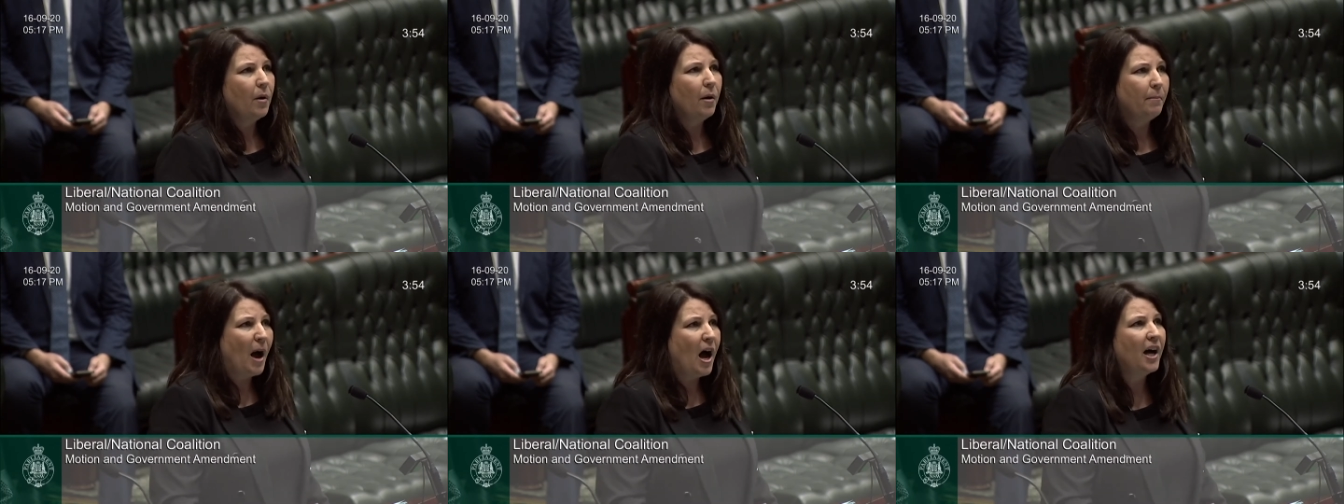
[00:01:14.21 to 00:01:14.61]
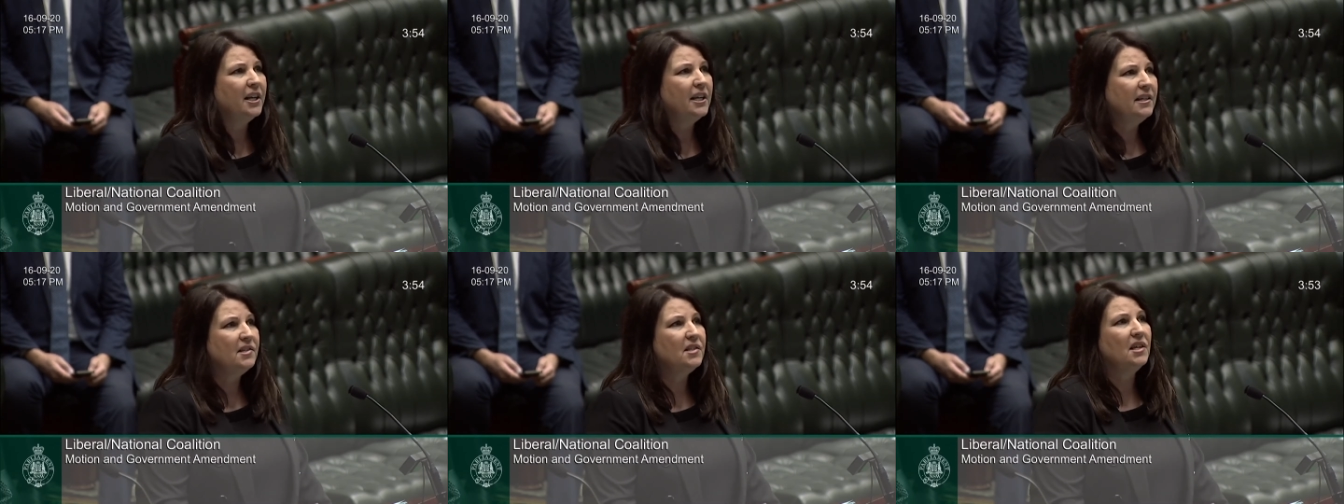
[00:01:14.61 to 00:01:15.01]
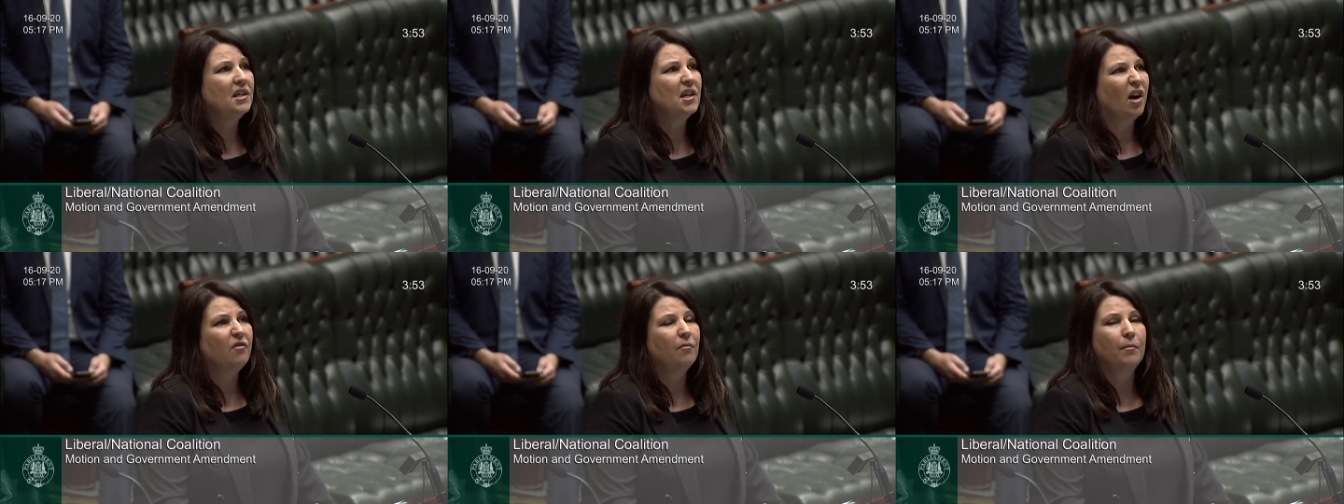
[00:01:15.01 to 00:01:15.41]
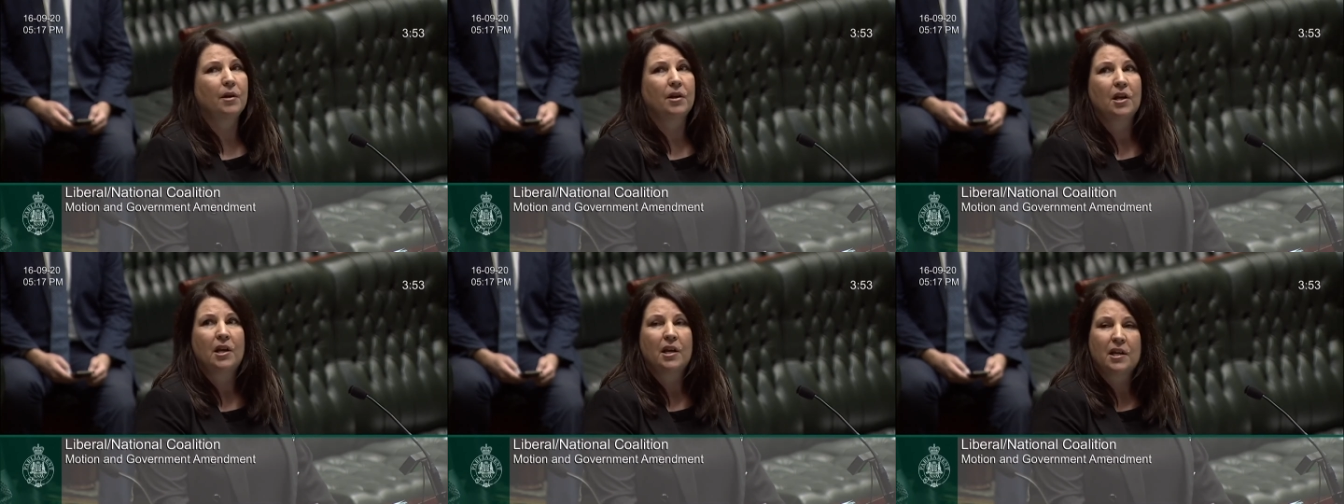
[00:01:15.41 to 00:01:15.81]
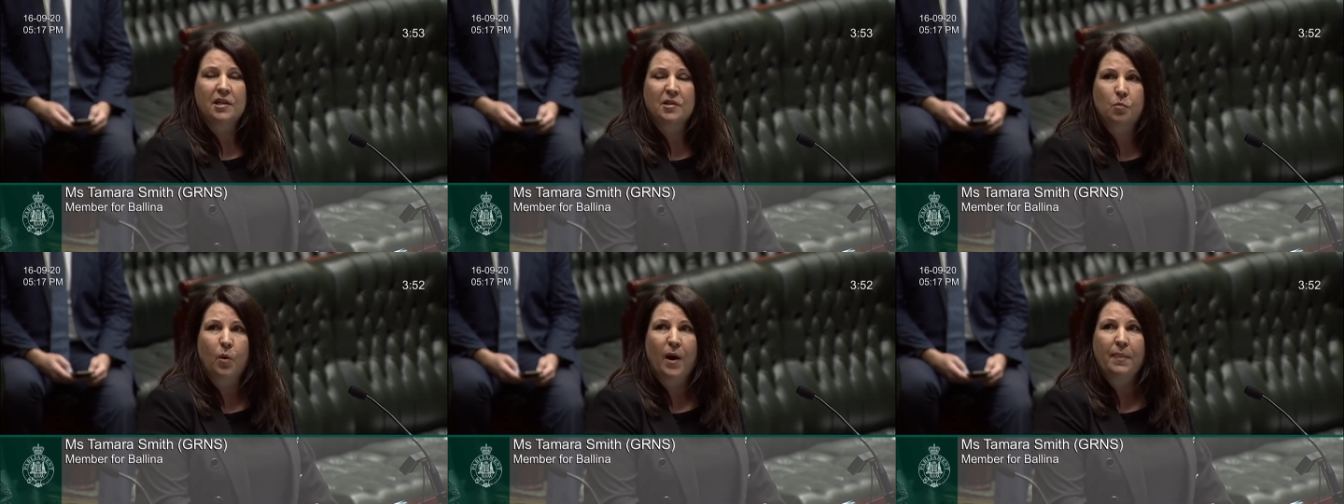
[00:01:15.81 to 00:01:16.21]
a party is in government
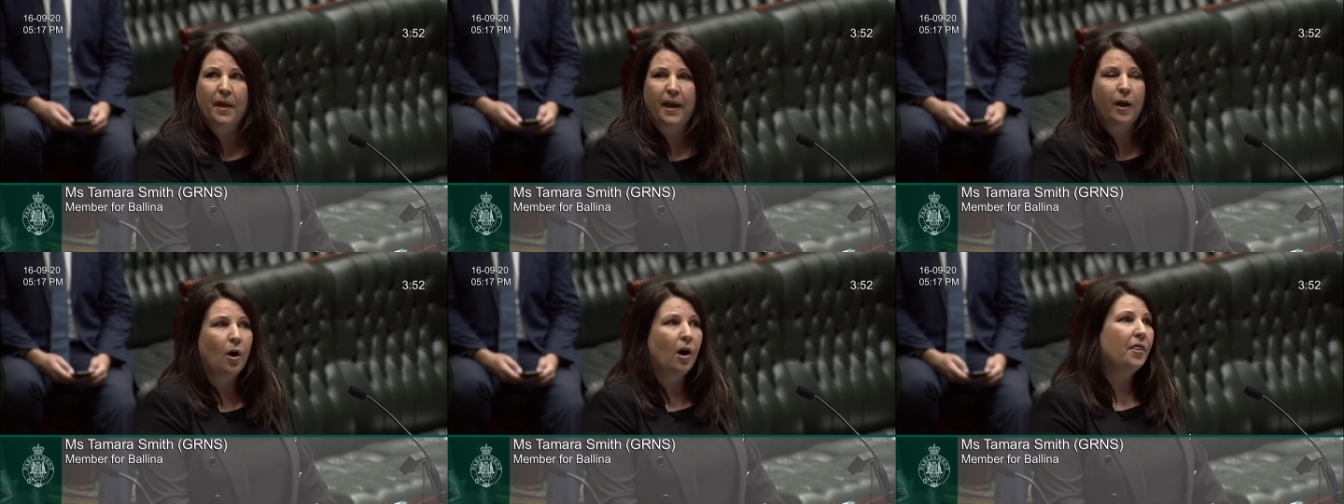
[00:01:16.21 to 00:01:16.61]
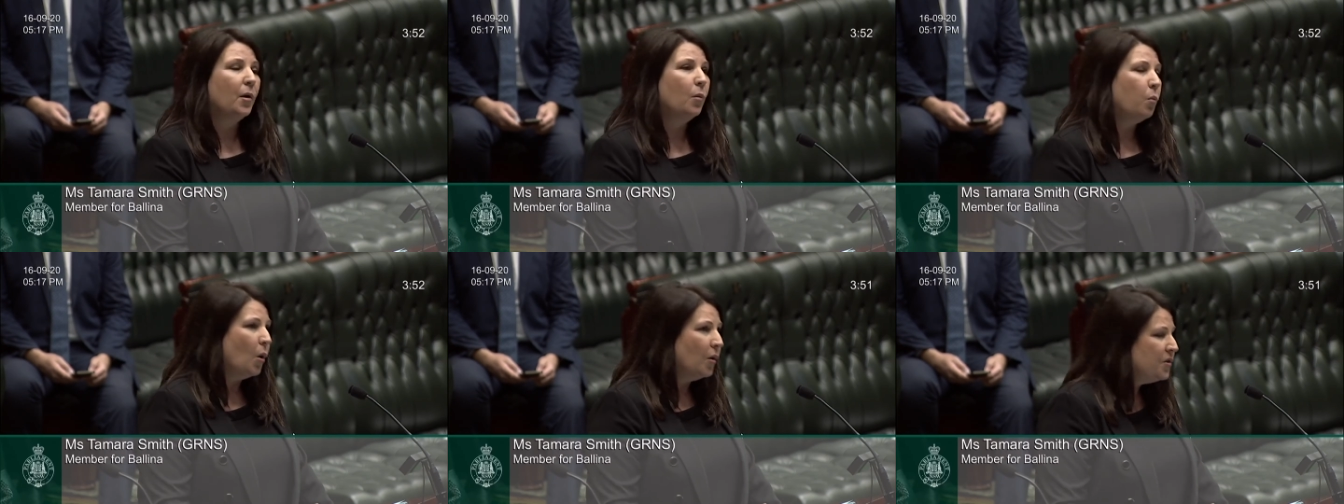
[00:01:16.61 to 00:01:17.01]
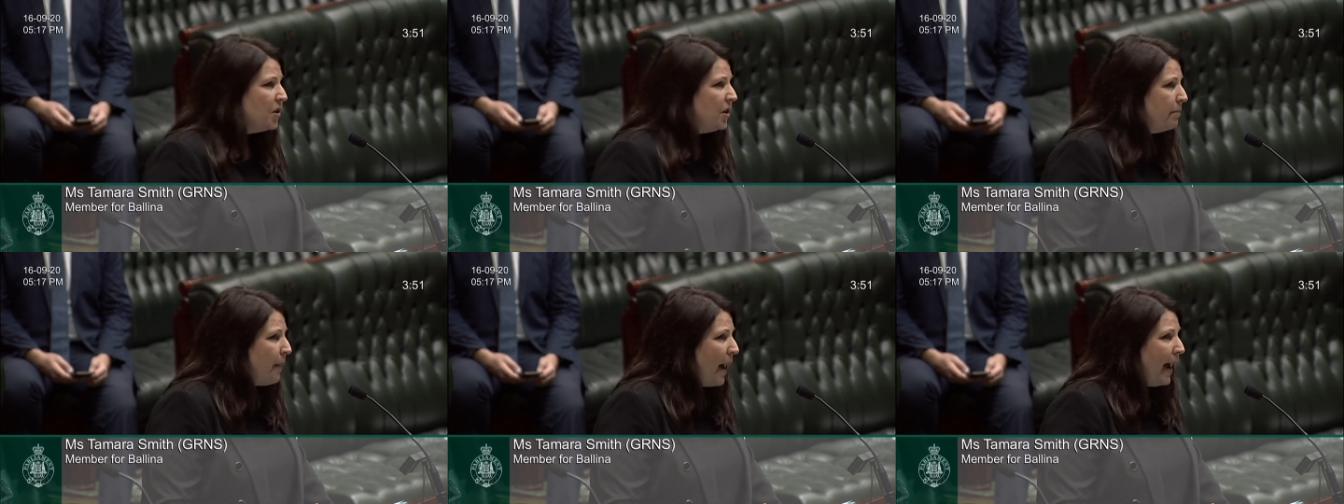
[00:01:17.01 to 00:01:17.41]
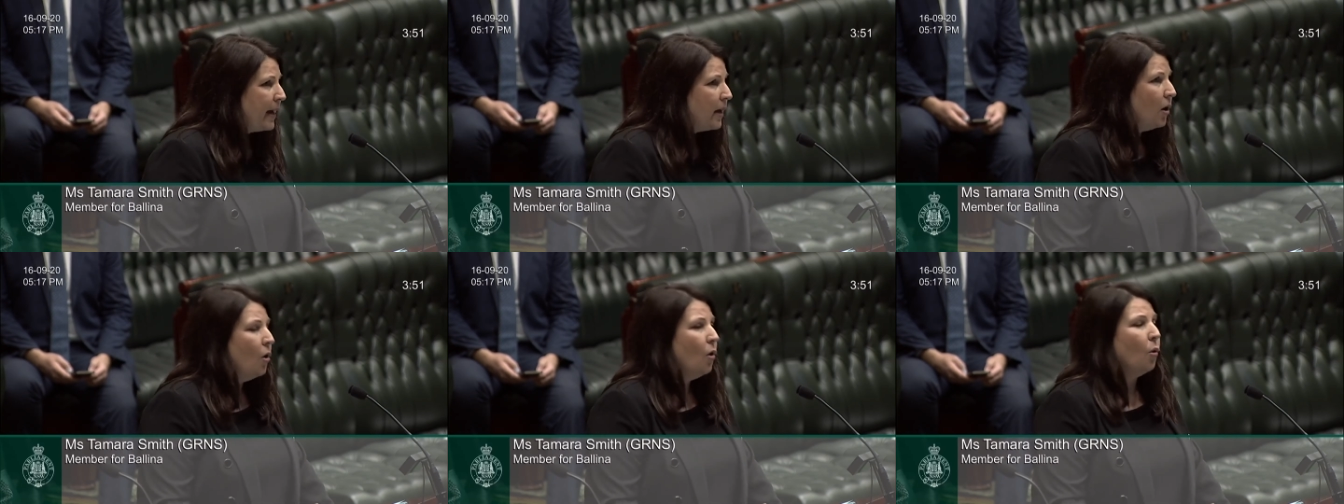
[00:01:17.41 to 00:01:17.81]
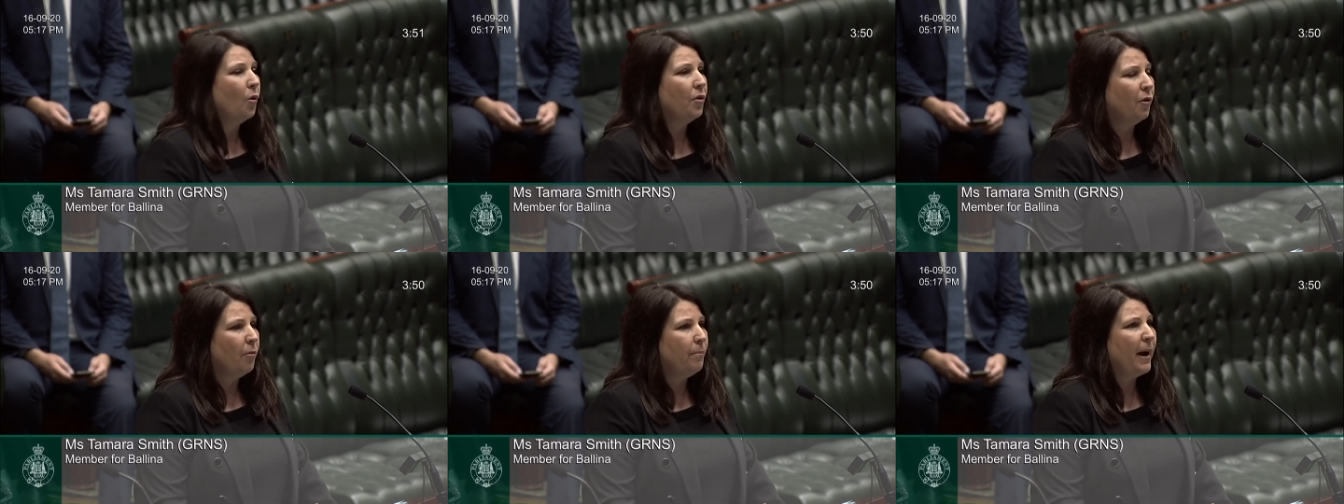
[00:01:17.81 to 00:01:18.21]
is when they either want it back or
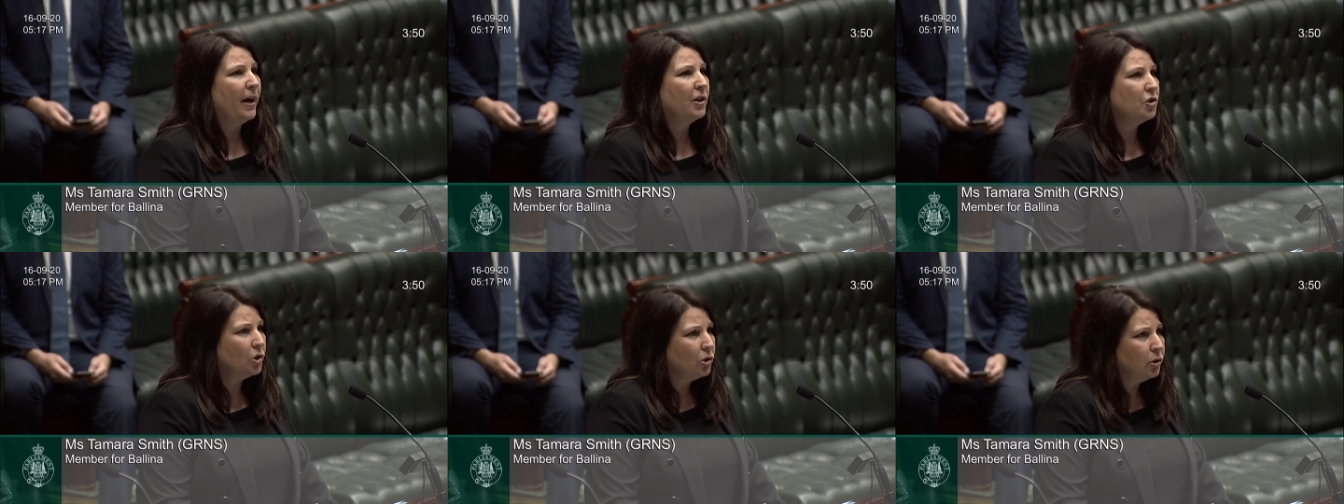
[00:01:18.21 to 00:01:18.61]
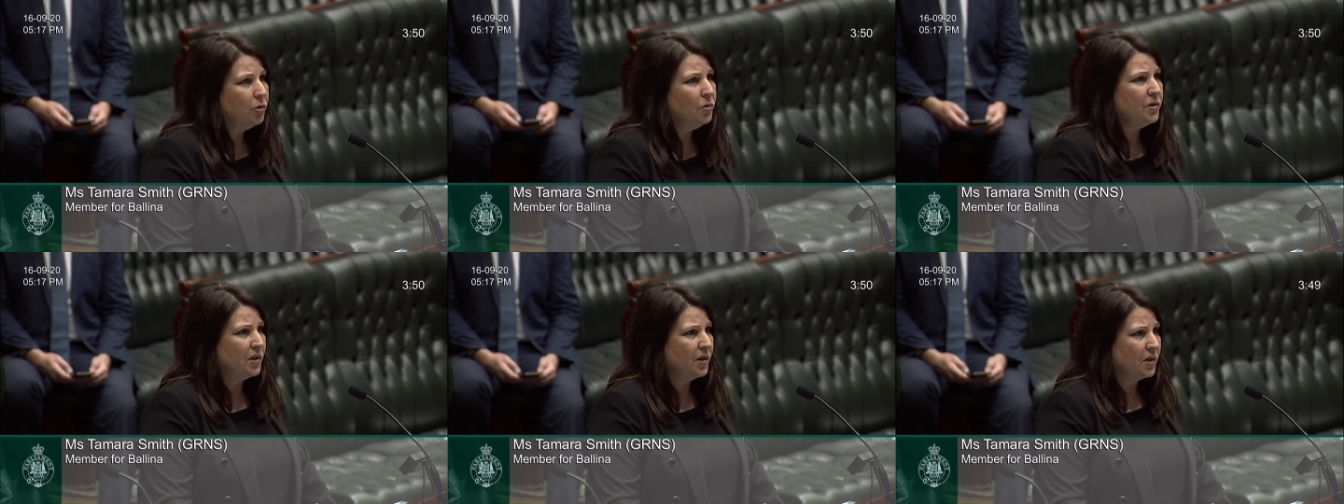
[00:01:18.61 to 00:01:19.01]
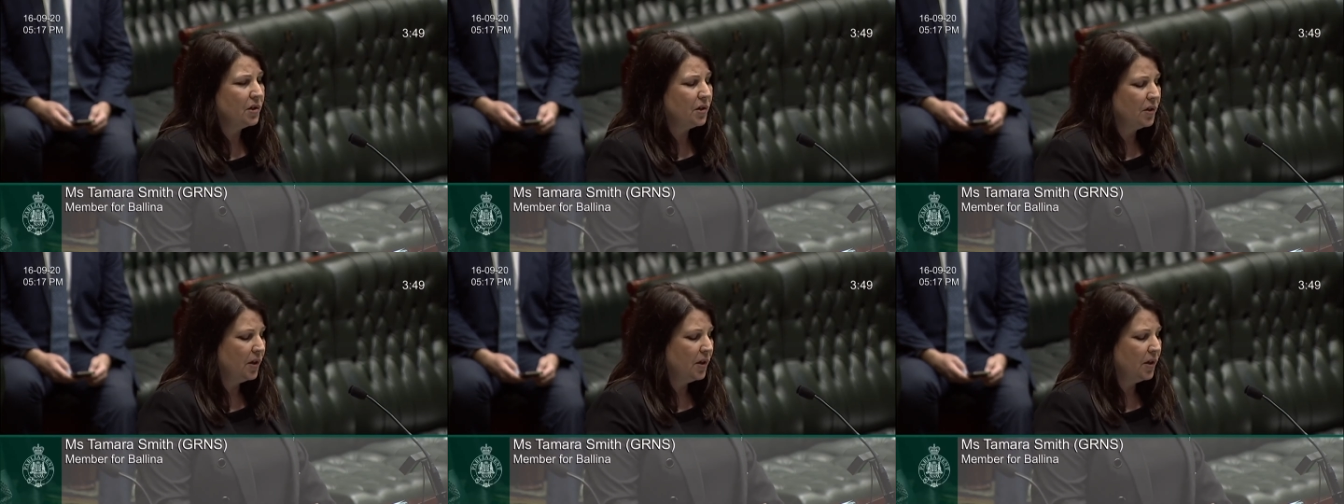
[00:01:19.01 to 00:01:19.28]
they're about to lose it.